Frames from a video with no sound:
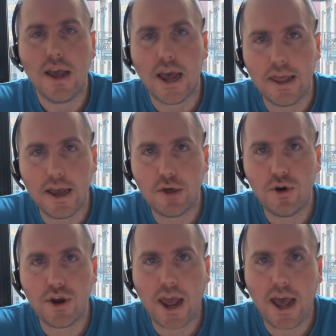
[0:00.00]
and the other
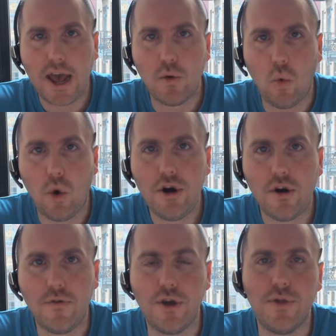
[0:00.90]
one had one
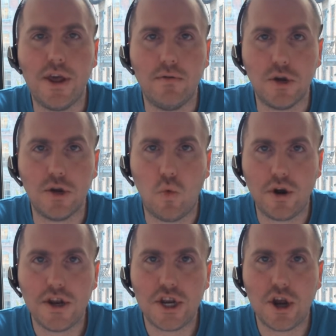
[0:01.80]
review that was
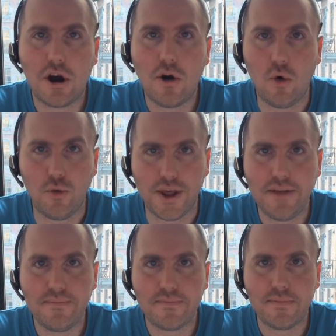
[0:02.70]
1 star
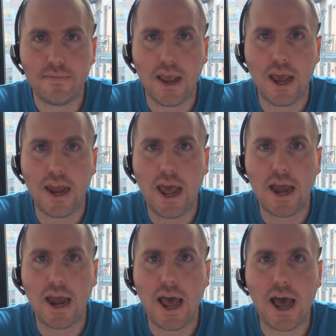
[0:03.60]
only and
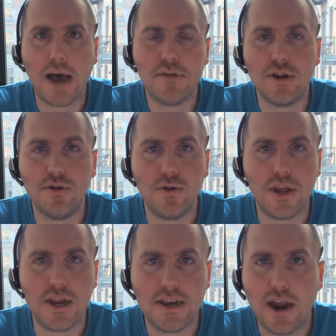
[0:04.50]
had
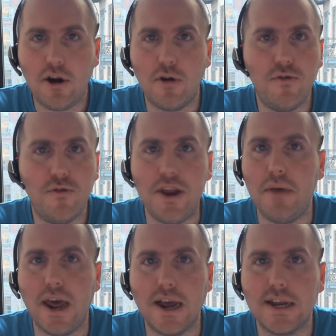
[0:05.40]
absolutely terrible
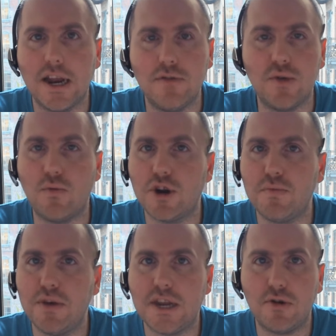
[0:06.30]
feedback. Said it was the worst
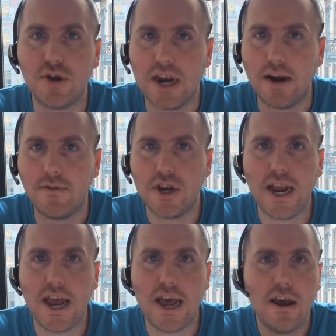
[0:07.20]
place the person had ever
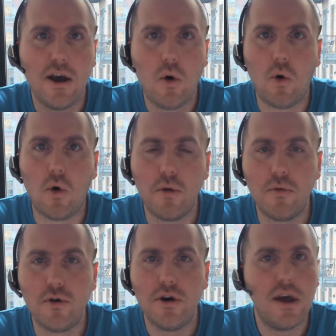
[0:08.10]
stayed at,
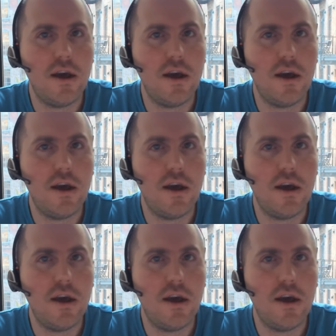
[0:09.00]
horrible,